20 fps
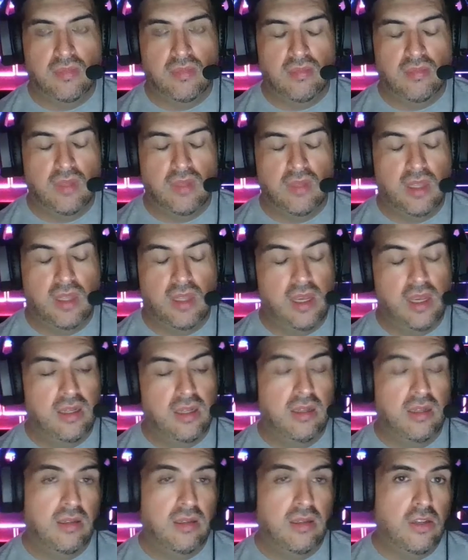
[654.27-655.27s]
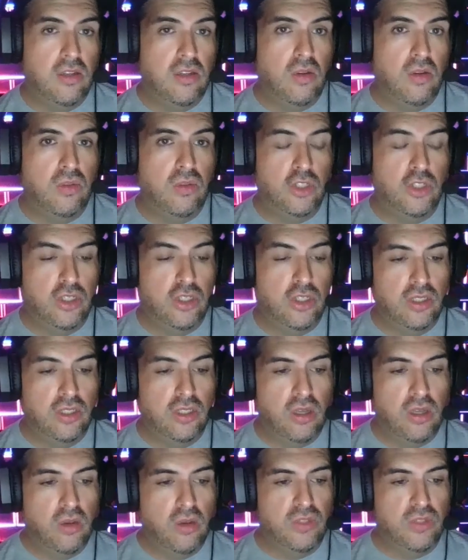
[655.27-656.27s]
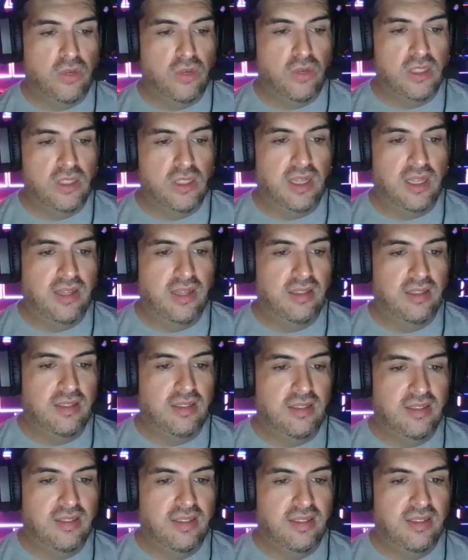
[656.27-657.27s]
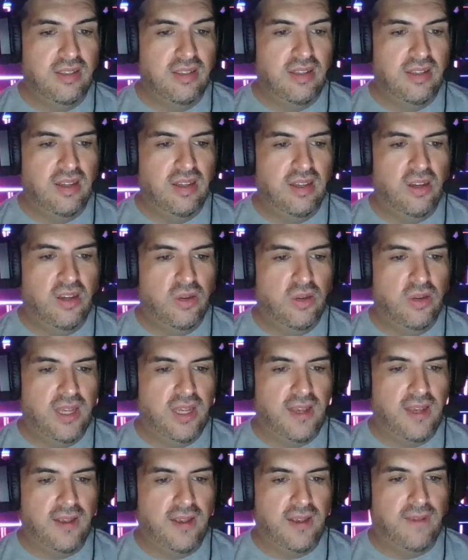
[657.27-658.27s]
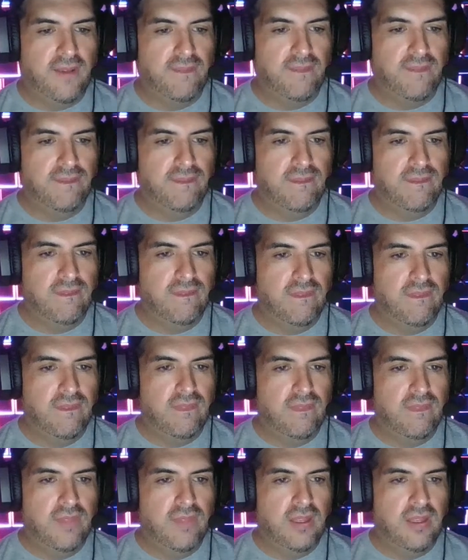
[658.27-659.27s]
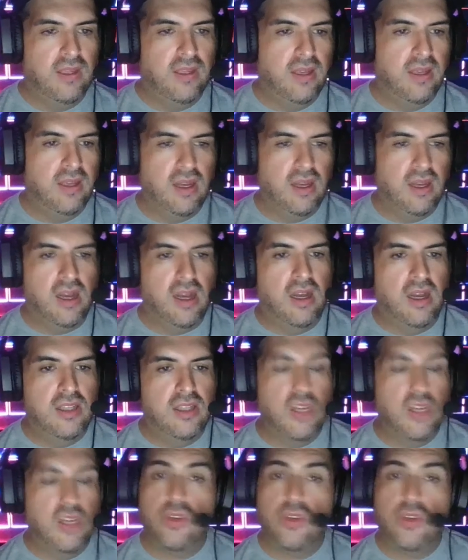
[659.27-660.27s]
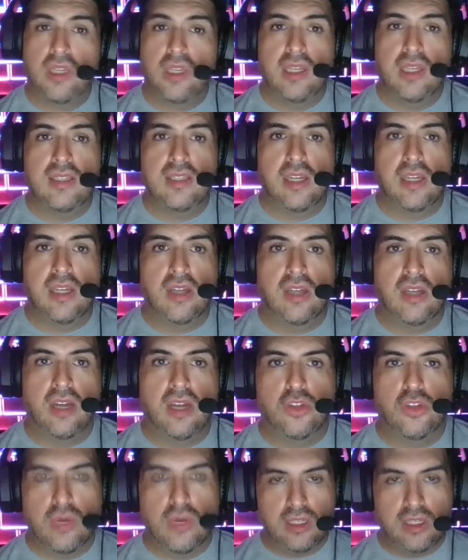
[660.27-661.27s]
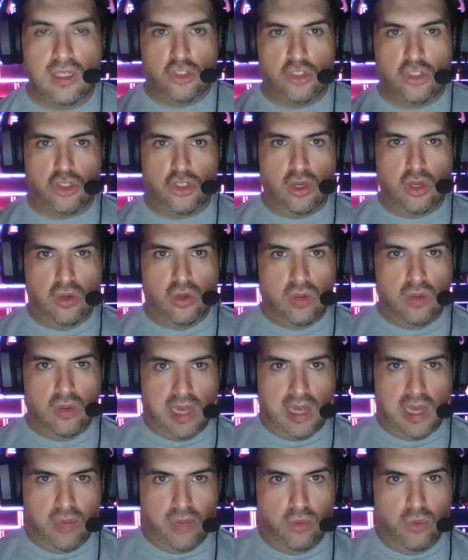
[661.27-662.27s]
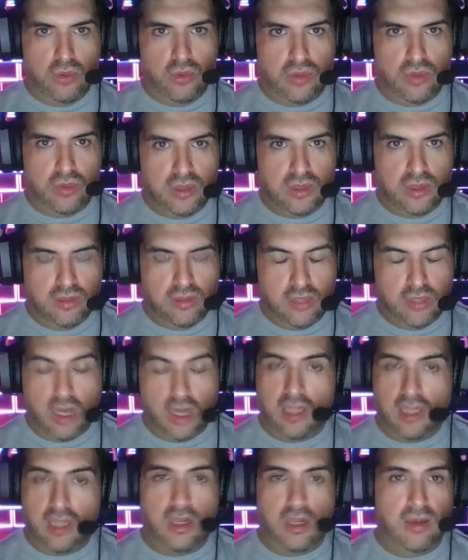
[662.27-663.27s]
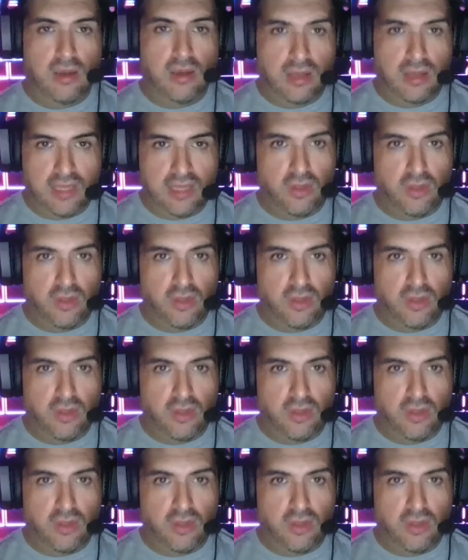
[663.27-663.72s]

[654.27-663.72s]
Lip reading: then you're good to go as far as science. Okay. The other thing is that during this show, I will talk I'll give a lot